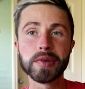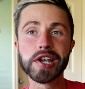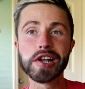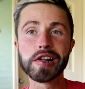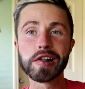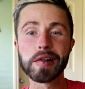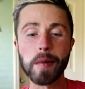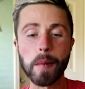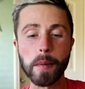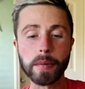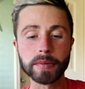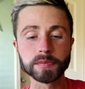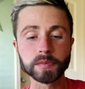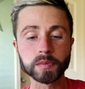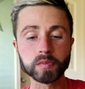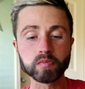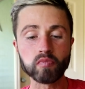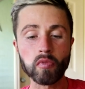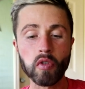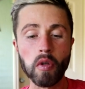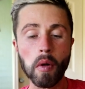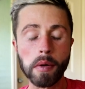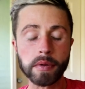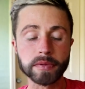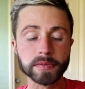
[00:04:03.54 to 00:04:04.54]
meal.
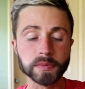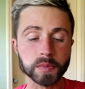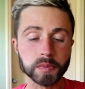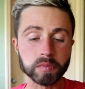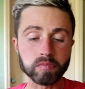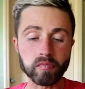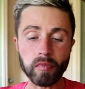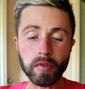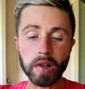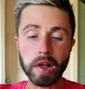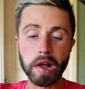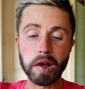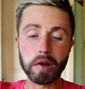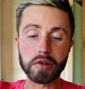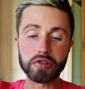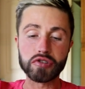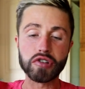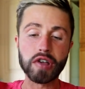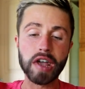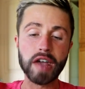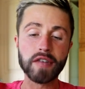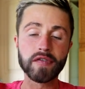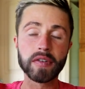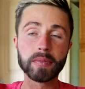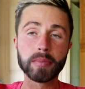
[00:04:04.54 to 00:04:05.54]
I
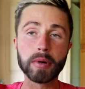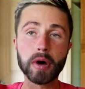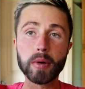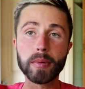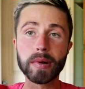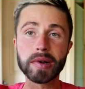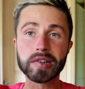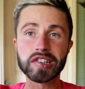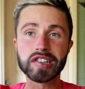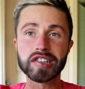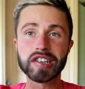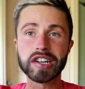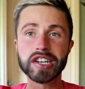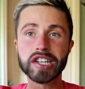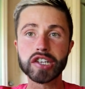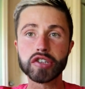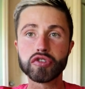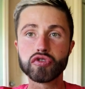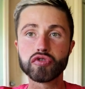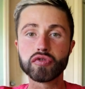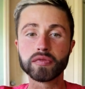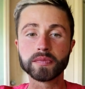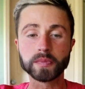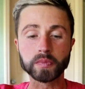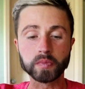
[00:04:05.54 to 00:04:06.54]
also have a boba that I need
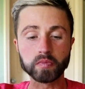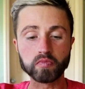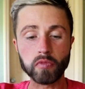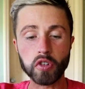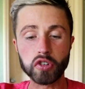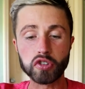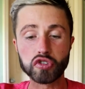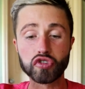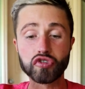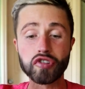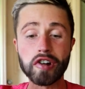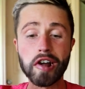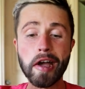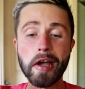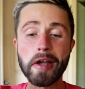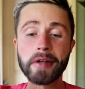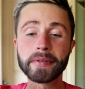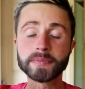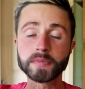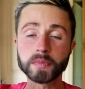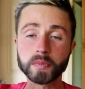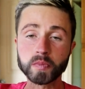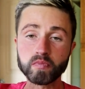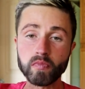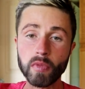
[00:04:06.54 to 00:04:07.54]
to try
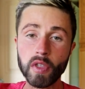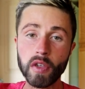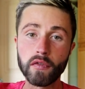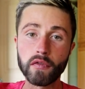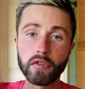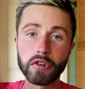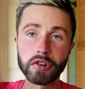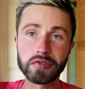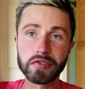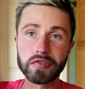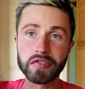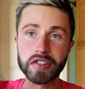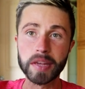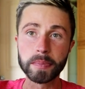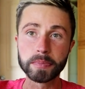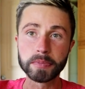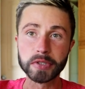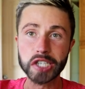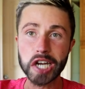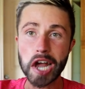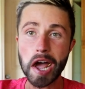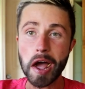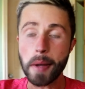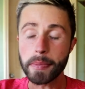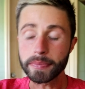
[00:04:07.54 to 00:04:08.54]
from
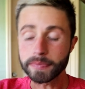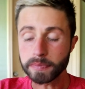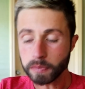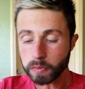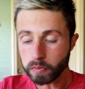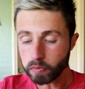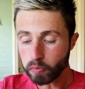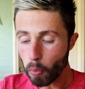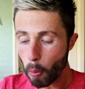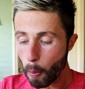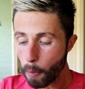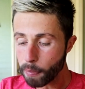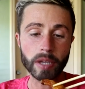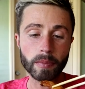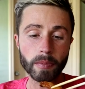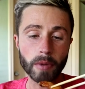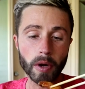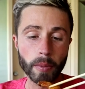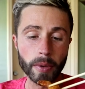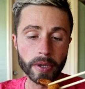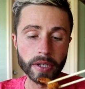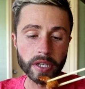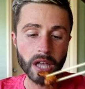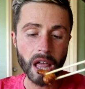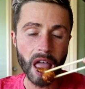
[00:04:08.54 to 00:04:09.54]
SipCha at the
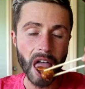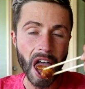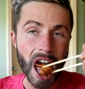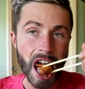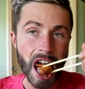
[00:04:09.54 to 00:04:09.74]
moment.